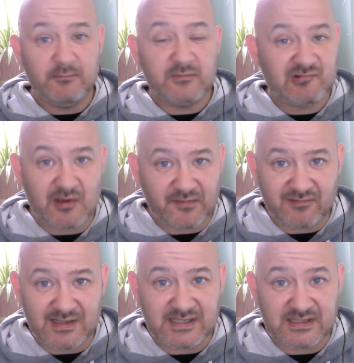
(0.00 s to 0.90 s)
Trevor
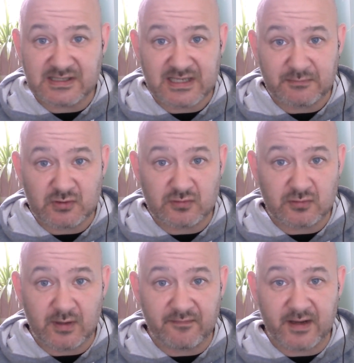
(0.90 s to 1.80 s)
Francis's teams used to
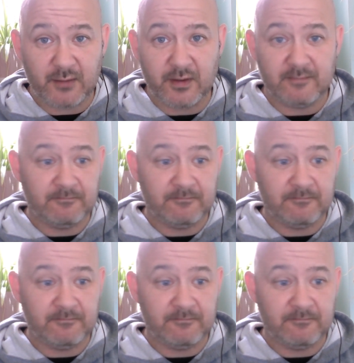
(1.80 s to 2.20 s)
do that very well.